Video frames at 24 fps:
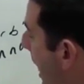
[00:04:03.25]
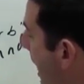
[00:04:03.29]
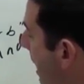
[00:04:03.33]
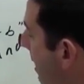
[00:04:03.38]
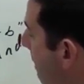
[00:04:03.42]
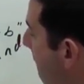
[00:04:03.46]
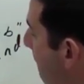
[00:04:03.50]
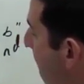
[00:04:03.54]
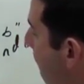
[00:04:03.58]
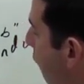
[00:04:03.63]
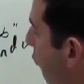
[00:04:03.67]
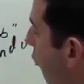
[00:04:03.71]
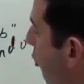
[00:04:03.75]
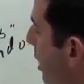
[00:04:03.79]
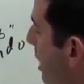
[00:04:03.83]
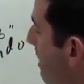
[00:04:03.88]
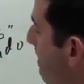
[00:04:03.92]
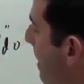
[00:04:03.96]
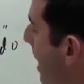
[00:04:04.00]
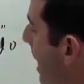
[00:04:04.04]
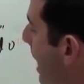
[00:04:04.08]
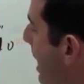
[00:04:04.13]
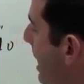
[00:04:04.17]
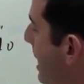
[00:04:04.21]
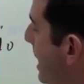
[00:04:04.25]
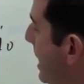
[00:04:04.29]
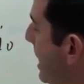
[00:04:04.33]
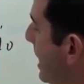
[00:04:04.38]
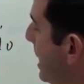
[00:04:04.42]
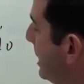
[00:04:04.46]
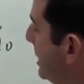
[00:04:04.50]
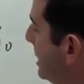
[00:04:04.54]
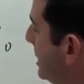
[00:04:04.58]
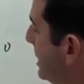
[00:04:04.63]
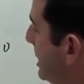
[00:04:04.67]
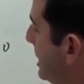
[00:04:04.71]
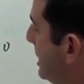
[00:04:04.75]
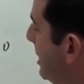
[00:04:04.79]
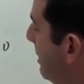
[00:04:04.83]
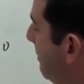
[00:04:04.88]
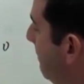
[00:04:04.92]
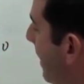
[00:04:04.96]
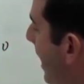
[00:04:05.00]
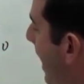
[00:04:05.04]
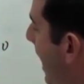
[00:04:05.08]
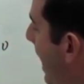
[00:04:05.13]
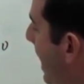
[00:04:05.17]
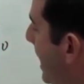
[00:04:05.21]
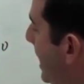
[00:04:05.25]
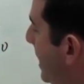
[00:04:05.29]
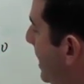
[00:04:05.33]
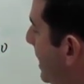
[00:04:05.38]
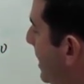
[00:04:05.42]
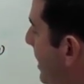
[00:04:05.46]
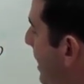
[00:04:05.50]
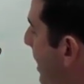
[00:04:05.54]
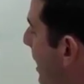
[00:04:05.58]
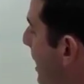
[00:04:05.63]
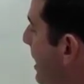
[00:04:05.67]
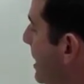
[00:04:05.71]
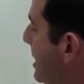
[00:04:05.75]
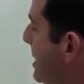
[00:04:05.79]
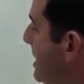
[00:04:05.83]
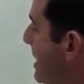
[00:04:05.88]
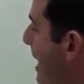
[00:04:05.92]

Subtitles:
everybody gets divided,